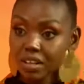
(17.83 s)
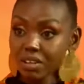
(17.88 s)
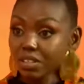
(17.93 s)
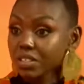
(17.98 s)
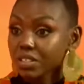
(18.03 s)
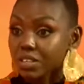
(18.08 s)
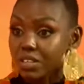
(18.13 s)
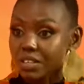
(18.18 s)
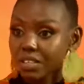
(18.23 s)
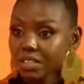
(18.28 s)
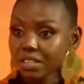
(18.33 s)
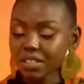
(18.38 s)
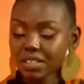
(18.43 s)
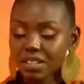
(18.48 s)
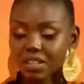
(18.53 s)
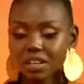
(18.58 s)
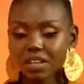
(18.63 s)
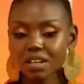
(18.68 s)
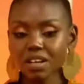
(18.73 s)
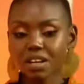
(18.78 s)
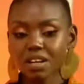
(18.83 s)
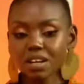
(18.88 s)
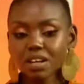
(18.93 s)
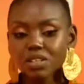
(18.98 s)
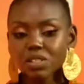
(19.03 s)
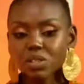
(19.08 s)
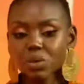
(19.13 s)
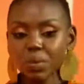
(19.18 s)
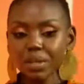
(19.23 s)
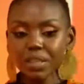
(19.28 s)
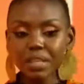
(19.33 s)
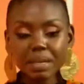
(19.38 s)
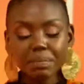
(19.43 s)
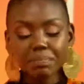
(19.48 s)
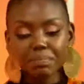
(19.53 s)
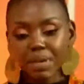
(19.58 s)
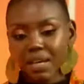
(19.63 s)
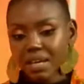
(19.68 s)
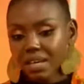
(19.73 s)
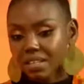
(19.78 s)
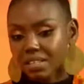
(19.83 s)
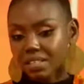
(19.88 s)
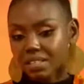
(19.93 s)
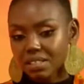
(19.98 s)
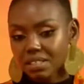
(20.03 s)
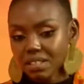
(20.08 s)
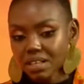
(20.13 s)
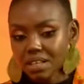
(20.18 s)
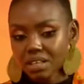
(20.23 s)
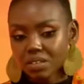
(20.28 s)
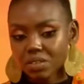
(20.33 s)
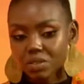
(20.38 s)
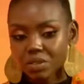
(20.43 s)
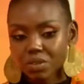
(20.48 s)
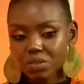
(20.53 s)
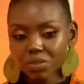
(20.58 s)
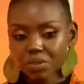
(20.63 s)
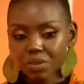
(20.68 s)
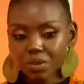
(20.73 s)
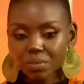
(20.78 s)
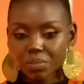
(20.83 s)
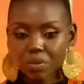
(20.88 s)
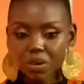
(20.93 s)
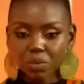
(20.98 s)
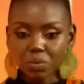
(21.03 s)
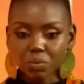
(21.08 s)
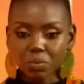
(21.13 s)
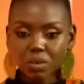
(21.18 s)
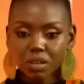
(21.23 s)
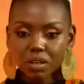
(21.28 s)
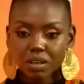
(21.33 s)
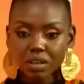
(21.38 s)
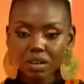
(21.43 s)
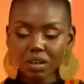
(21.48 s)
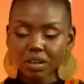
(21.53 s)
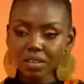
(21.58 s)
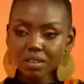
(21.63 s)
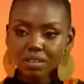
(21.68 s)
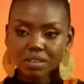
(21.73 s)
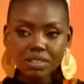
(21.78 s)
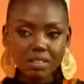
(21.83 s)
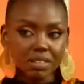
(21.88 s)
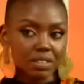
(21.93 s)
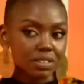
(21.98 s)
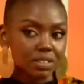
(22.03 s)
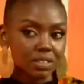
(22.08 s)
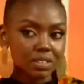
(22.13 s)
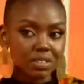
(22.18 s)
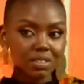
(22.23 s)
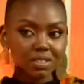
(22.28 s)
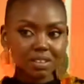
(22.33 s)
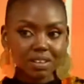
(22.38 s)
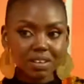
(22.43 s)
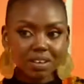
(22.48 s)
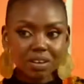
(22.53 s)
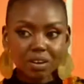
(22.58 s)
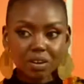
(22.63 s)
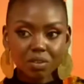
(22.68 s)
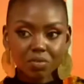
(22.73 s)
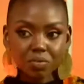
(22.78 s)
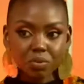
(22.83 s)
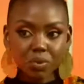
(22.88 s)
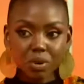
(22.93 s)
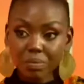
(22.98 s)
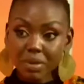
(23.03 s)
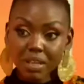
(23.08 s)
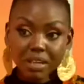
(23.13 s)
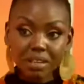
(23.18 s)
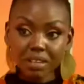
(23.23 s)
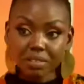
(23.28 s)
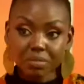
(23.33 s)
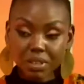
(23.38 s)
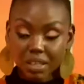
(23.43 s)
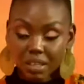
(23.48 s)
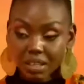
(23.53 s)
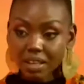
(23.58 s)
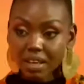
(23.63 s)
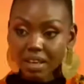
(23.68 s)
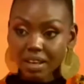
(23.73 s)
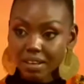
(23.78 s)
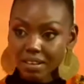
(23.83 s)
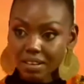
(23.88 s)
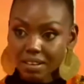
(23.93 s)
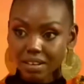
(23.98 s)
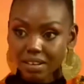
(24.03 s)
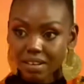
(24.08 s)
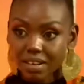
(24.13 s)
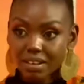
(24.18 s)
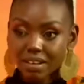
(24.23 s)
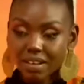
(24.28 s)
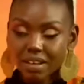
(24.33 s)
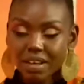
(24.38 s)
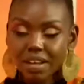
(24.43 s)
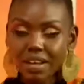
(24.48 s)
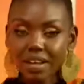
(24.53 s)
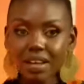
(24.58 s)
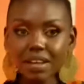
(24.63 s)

care journeys. And so when they met, they sort of thought about what are the needs of women living in Kenya. Yes.